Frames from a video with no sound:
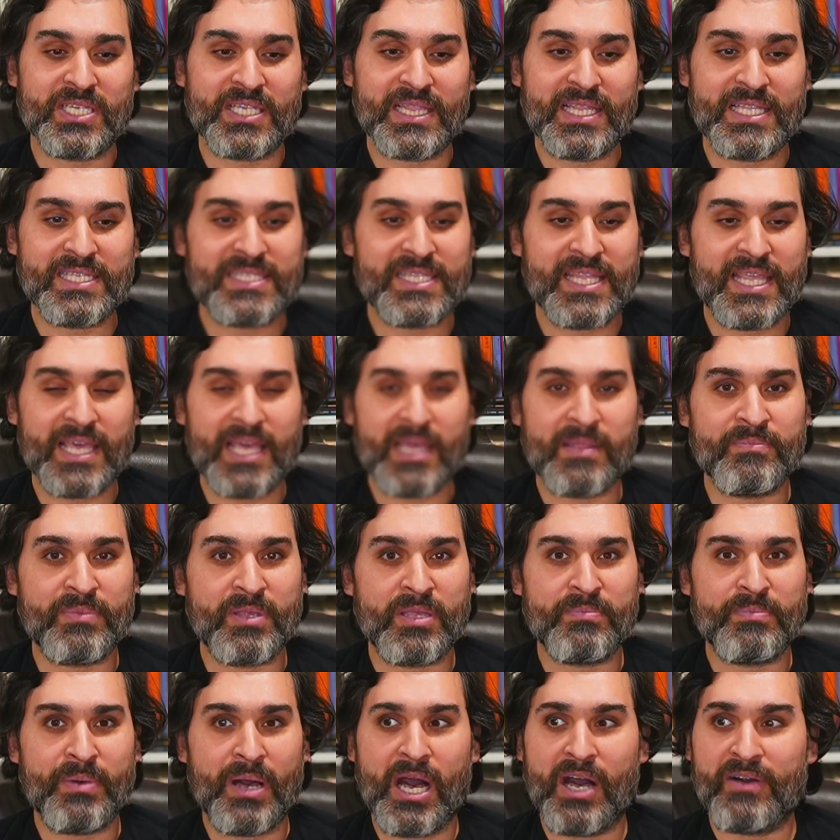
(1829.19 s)
listening, and being
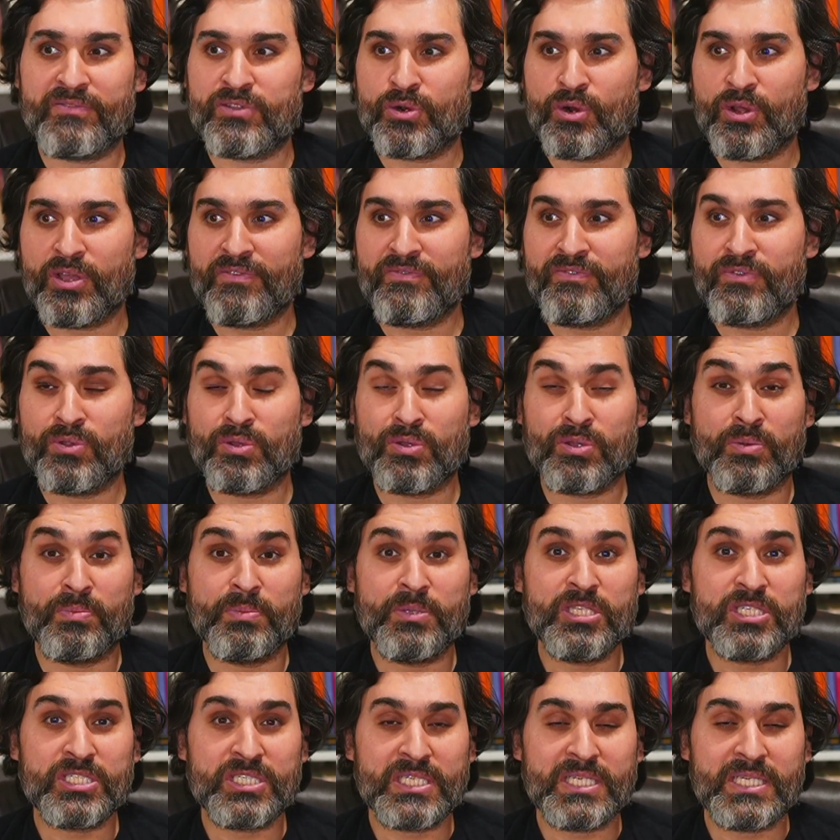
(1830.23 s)
part of the Rocket Fuel
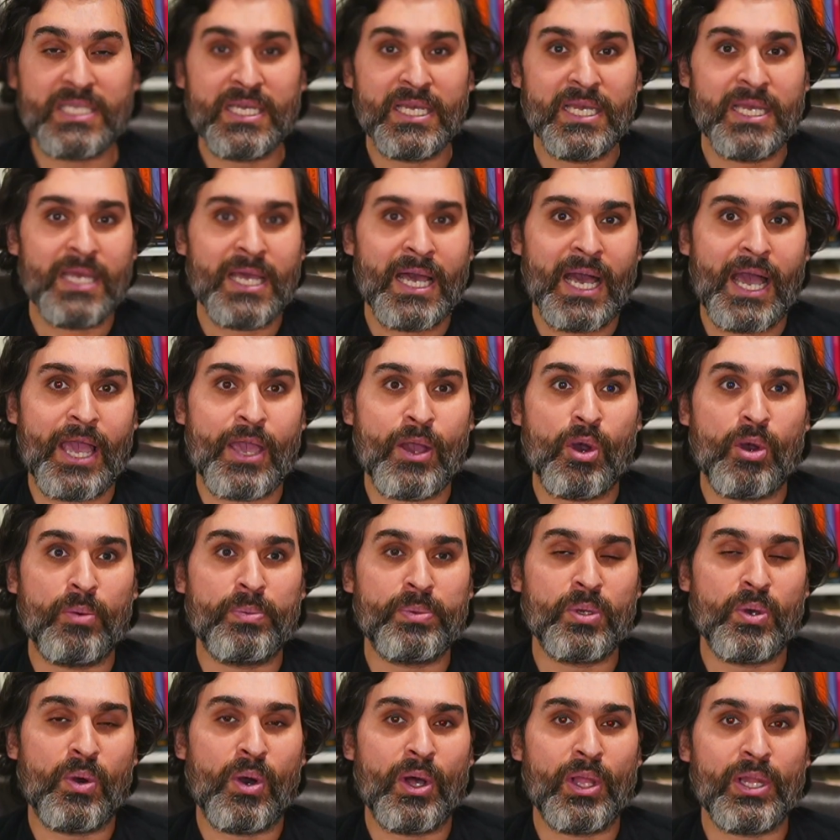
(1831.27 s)
community. I hope
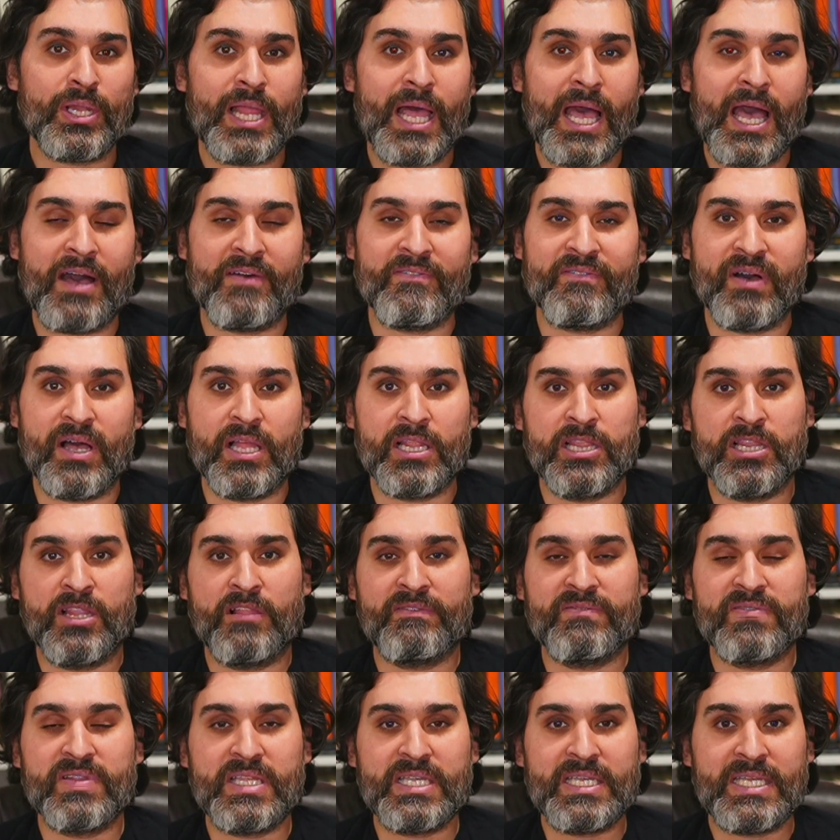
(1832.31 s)
you all have a
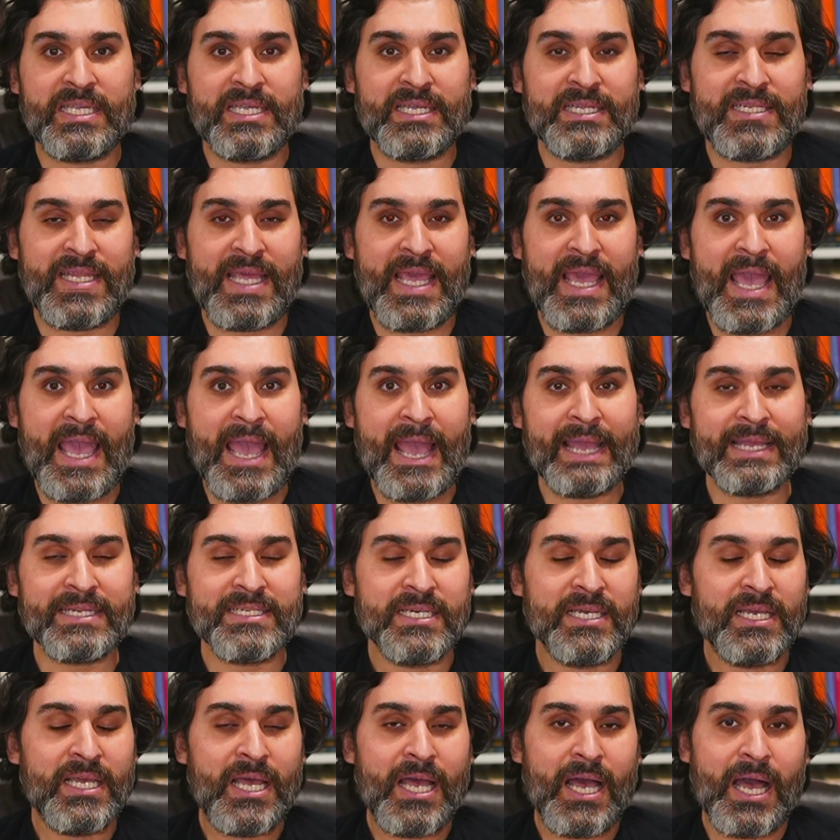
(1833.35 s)
lovely day ahead,
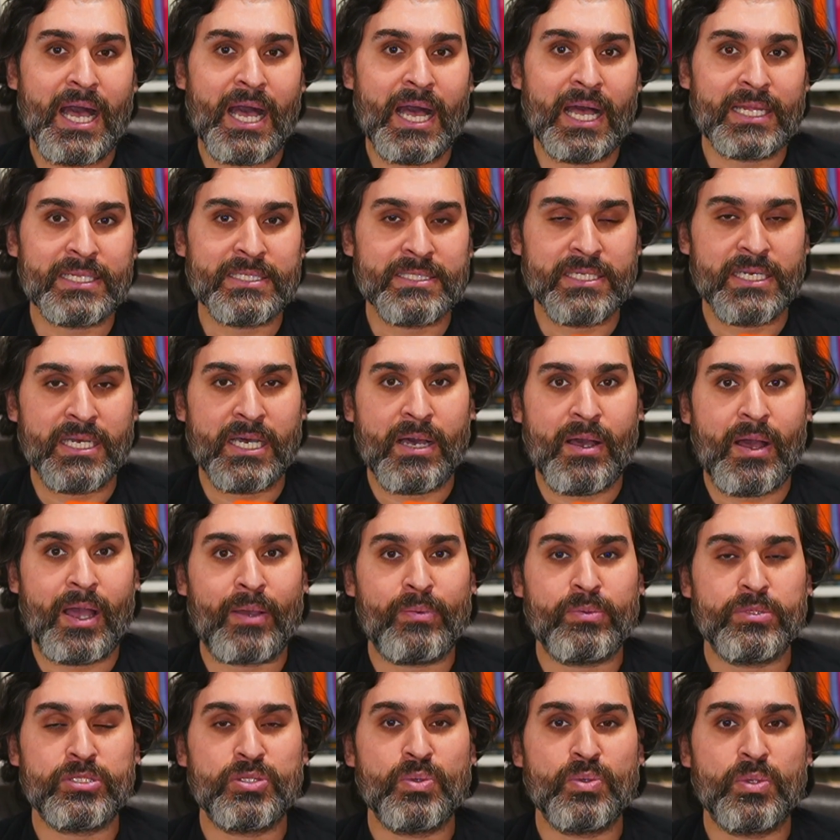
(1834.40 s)
and I will
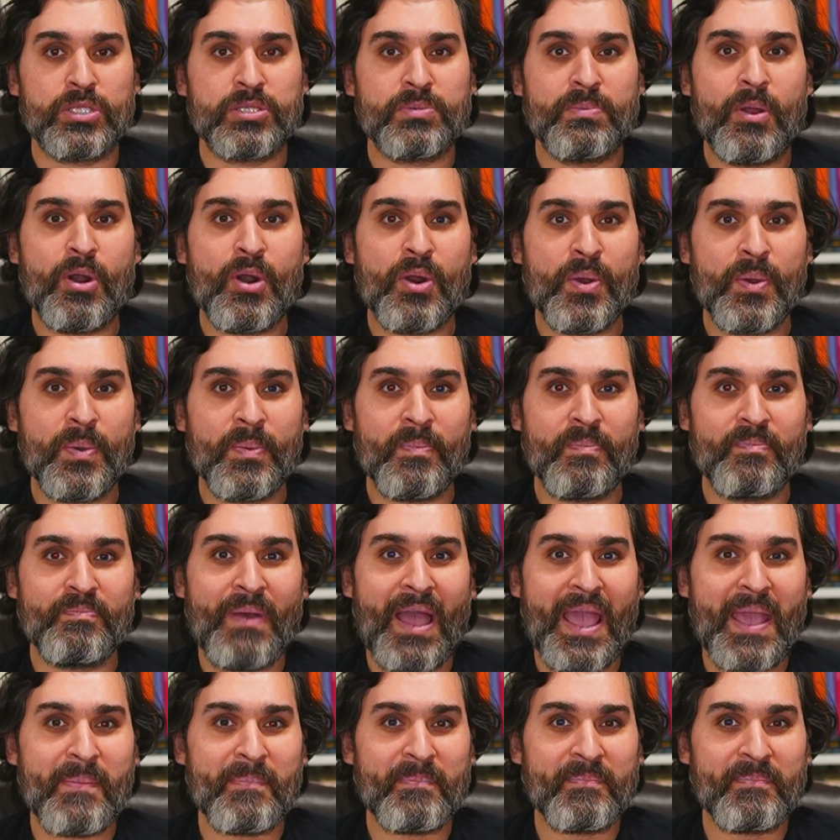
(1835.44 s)
see you all tomorrow. Bye.